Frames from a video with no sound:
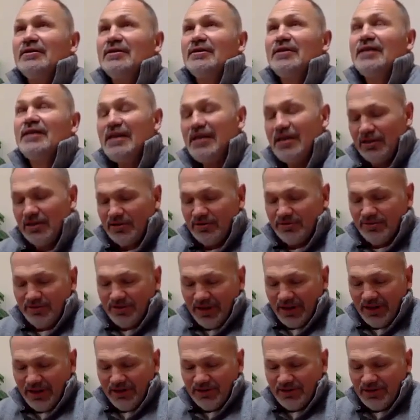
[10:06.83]
Think of,
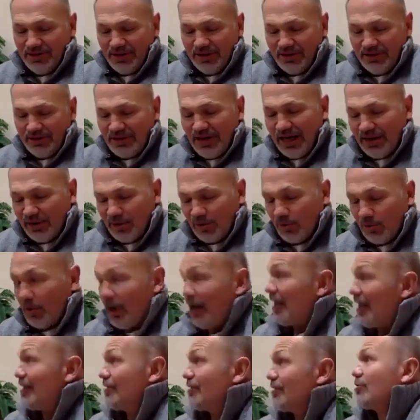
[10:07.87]
and there's not a
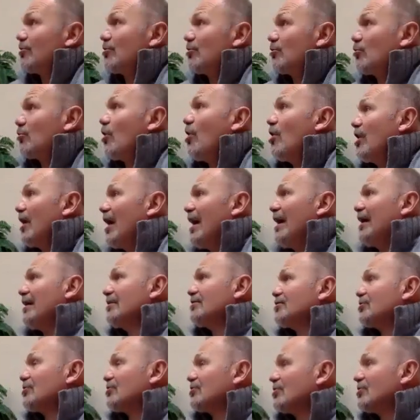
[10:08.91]
right or a wrong
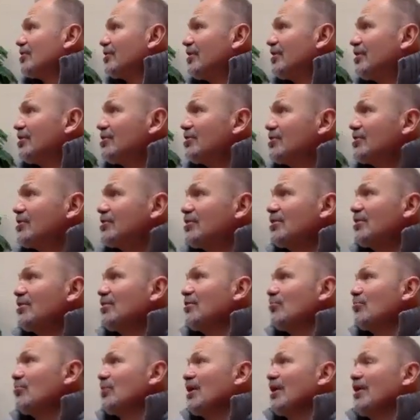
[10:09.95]
answer to this,
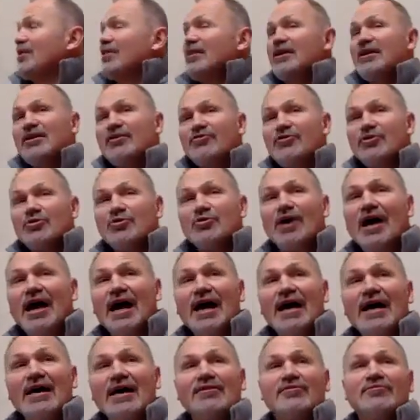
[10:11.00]
but I think if you
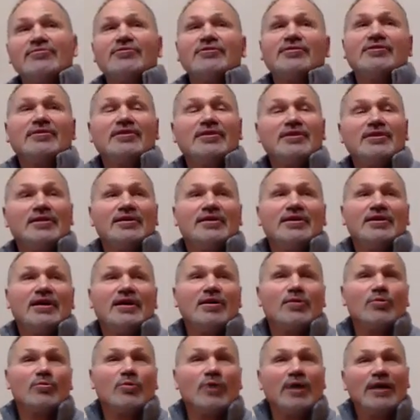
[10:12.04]
have
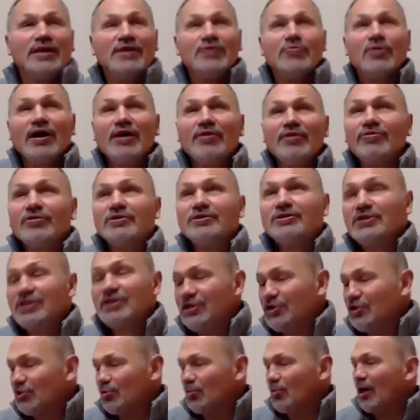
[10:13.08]
a ready reference
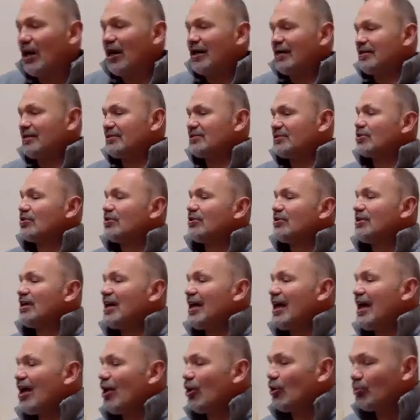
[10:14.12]
in your mind, it's going to
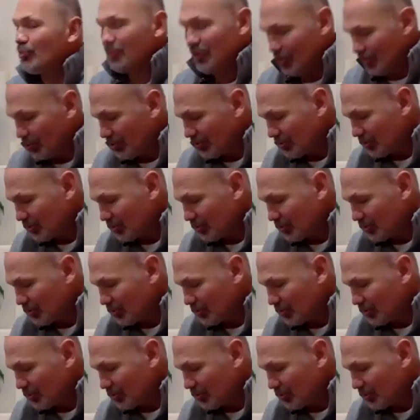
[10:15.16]
help you.